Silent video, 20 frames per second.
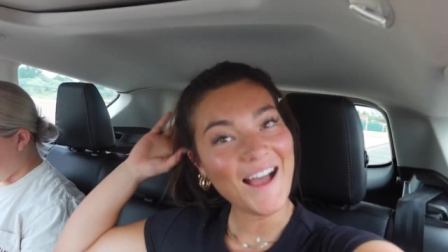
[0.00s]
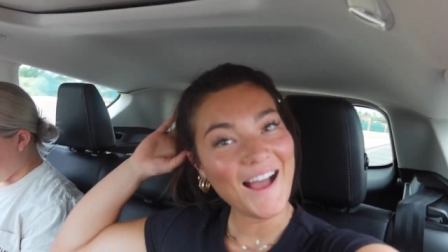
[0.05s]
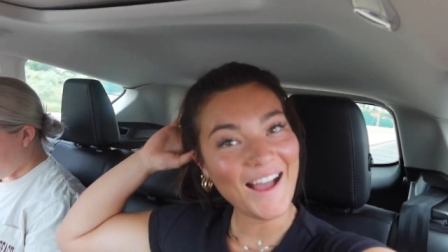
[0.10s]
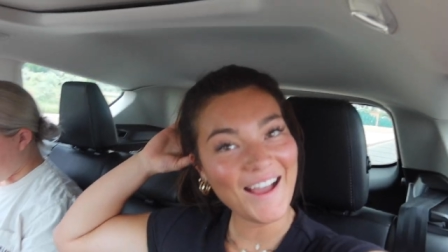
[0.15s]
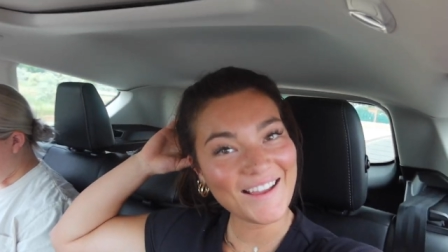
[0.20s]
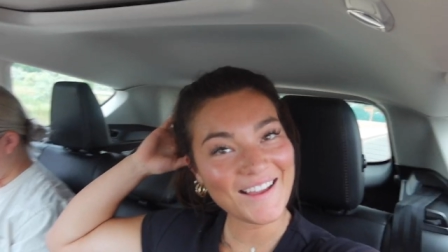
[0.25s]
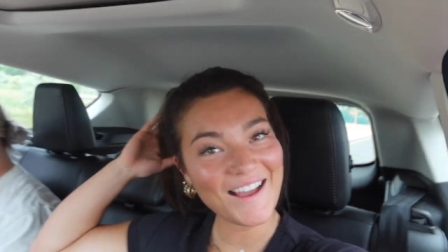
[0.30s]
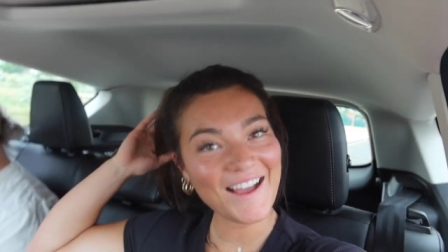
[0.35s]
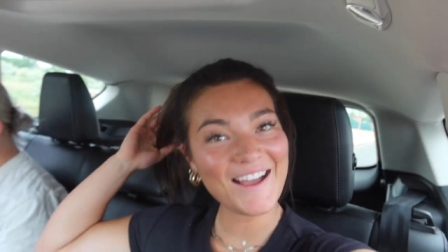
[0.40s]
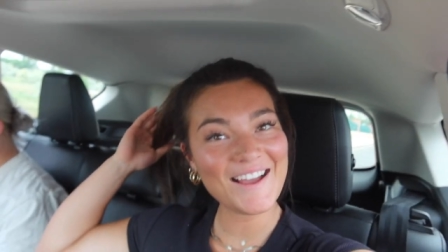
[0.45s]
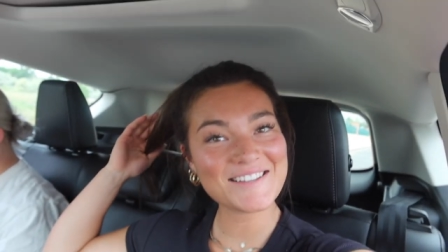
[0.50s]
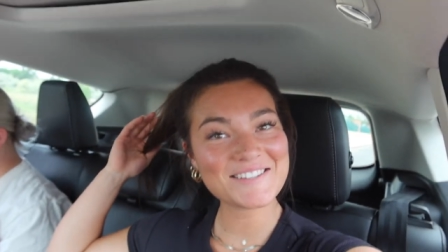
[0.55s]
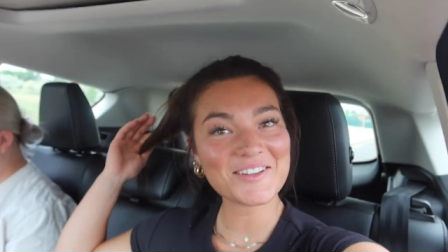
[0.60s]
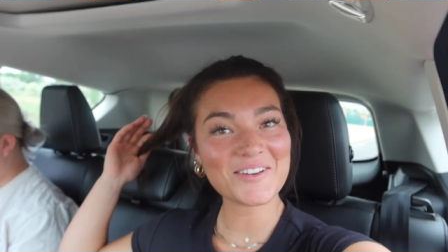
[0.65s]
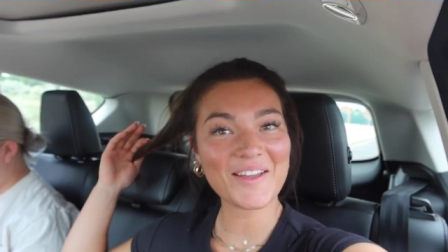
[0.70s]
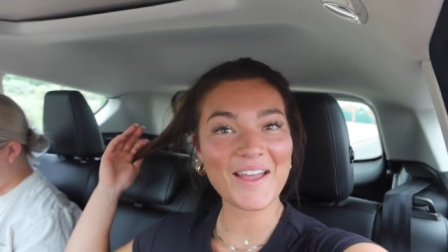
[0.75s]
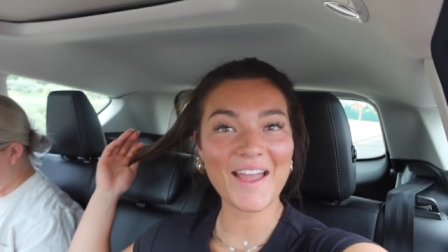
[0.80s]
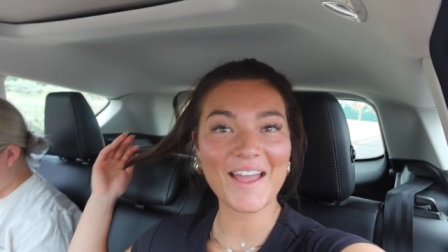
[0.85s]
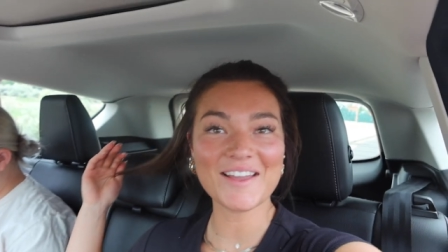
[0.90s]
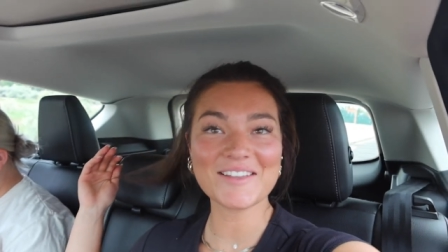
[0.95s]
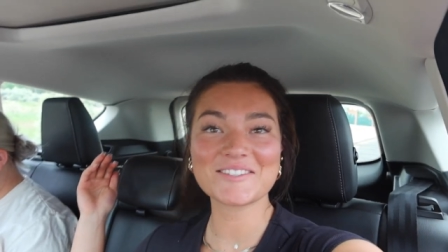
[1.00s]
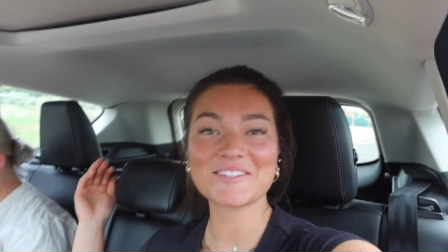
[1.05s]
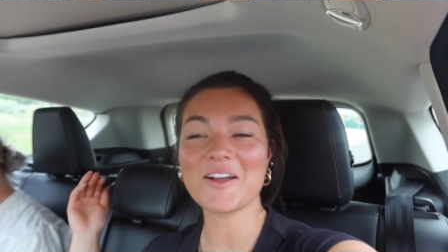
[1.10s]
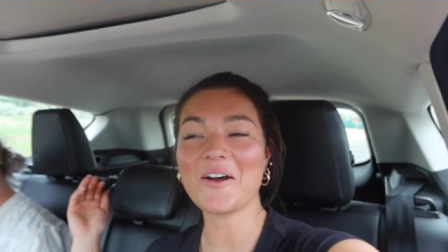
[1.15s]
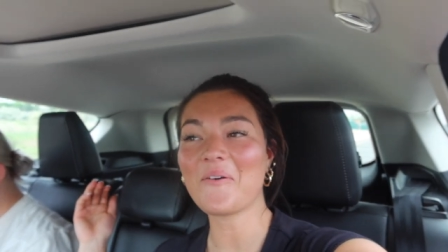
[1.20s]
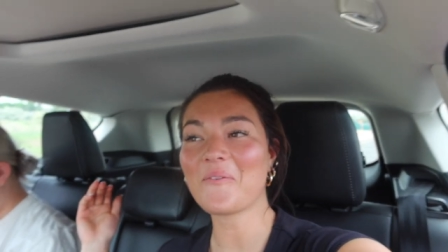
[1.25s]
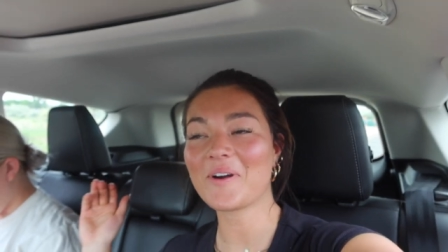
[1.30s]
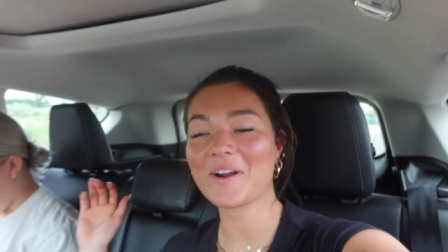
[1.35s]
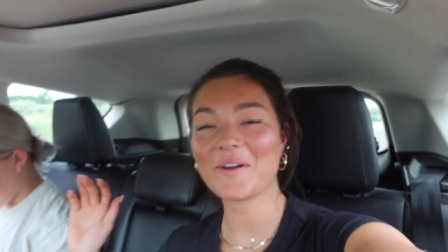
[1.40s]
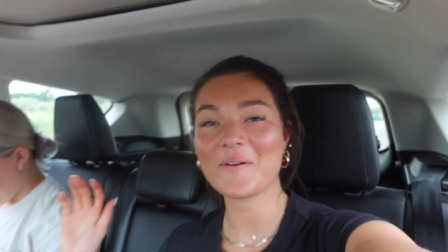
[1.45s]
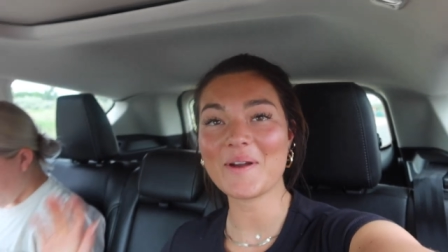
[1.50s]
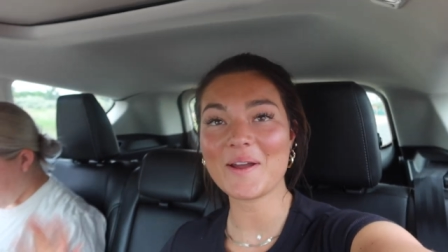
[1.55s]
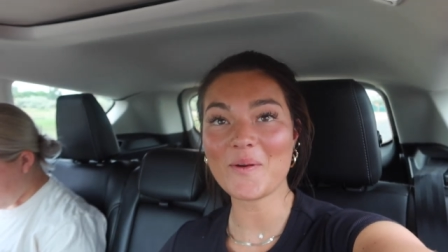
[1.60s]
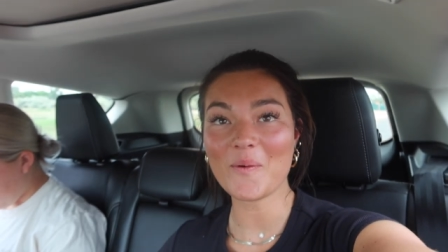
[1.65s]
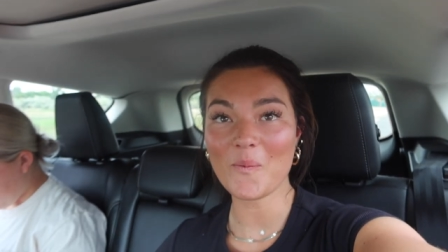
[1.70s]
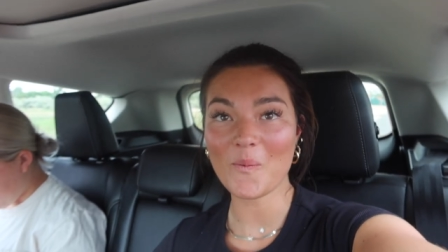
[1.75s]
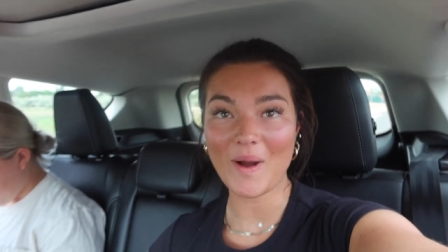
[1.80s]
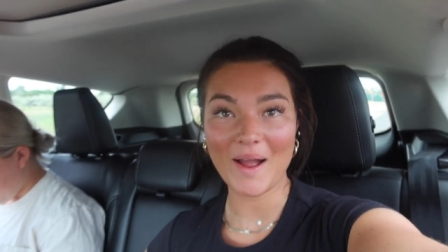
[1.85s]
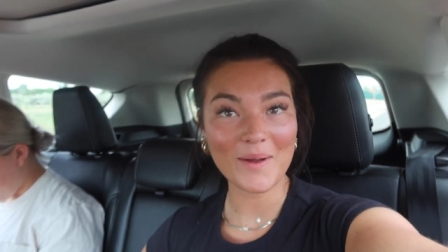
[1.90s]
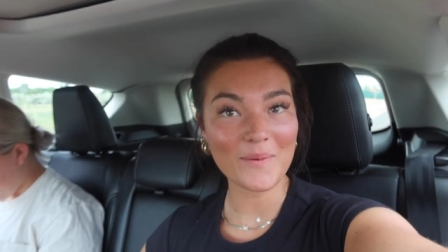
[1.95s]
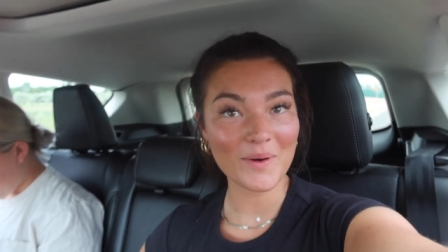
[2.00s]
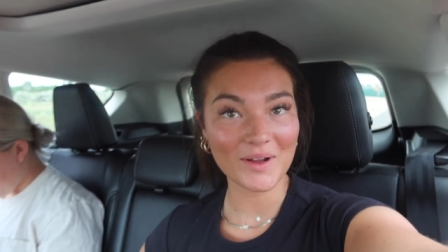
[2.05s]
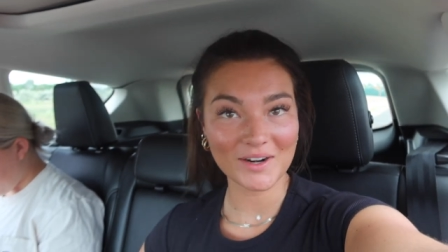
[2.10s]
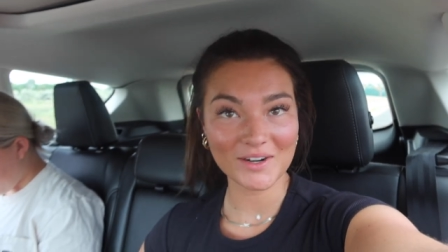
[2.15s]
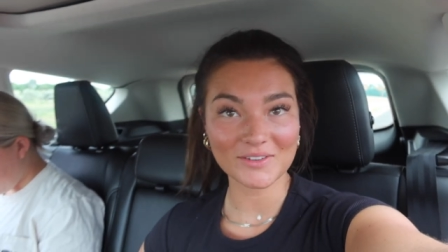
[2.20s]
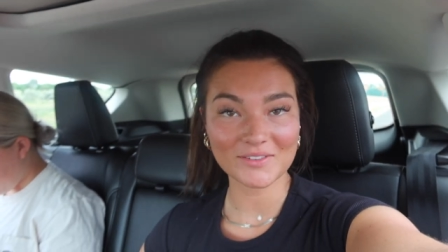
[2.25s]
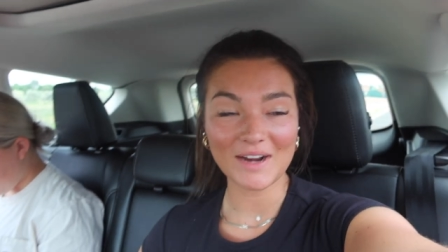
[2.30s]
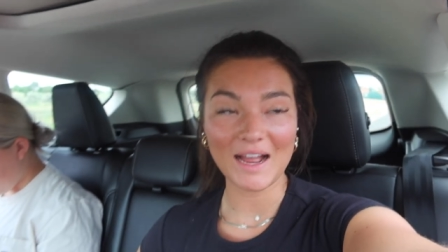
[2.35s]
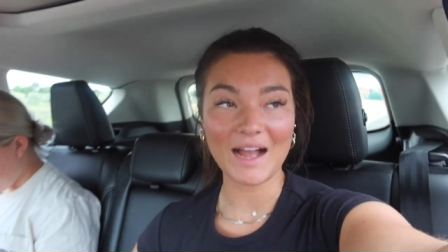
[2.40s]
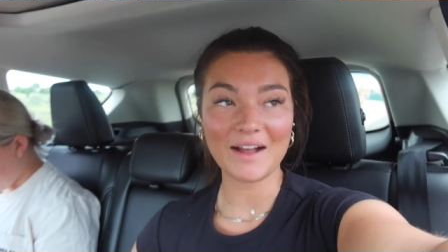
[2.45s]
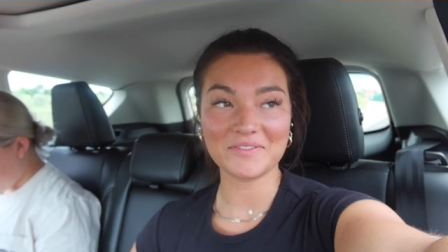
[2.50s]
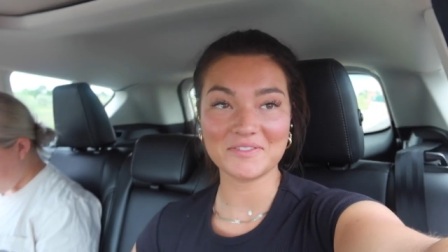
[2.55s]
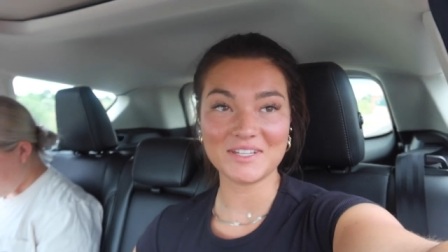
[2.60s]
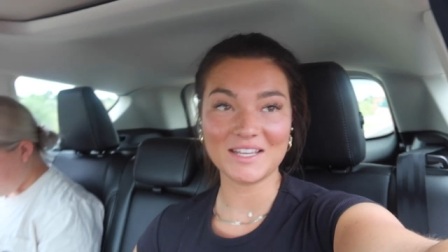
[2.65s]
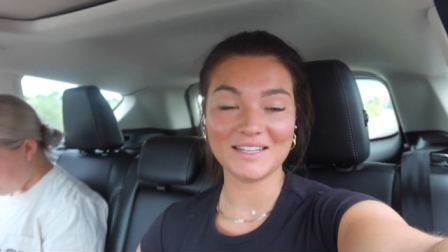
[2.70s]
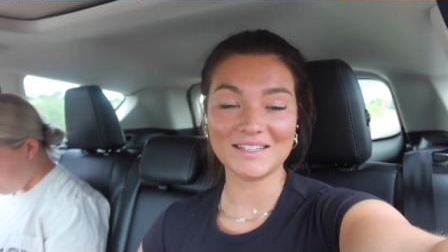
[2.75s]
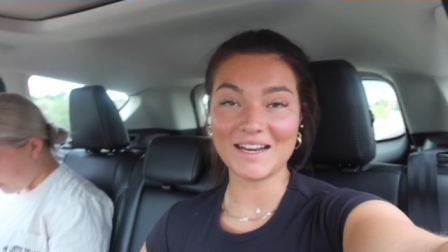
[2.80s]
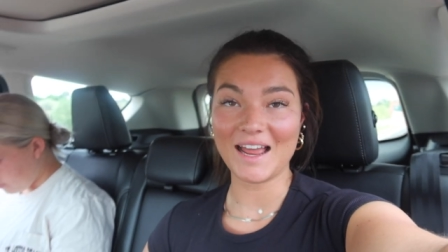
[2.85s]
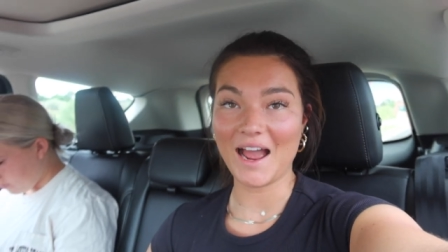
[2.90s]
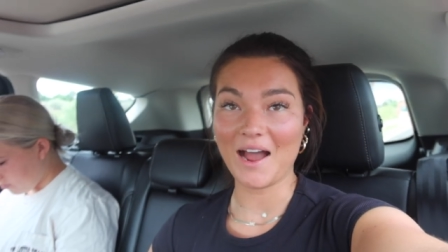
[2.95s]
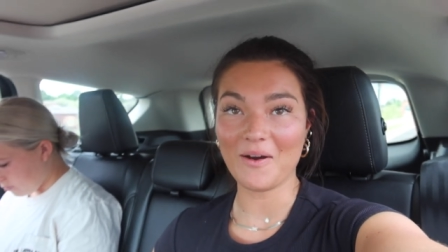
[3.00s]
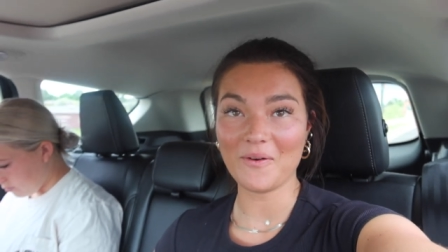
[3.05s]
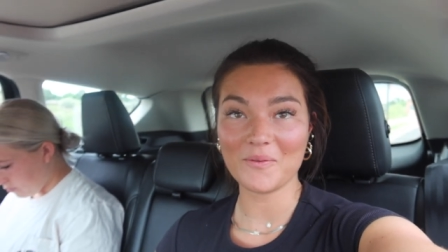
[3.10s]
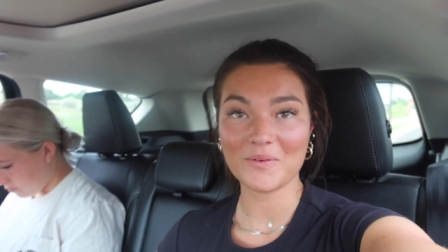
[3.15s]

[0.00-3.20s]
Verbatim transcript: Hi guys, okay, so we're going whitewater rafting now.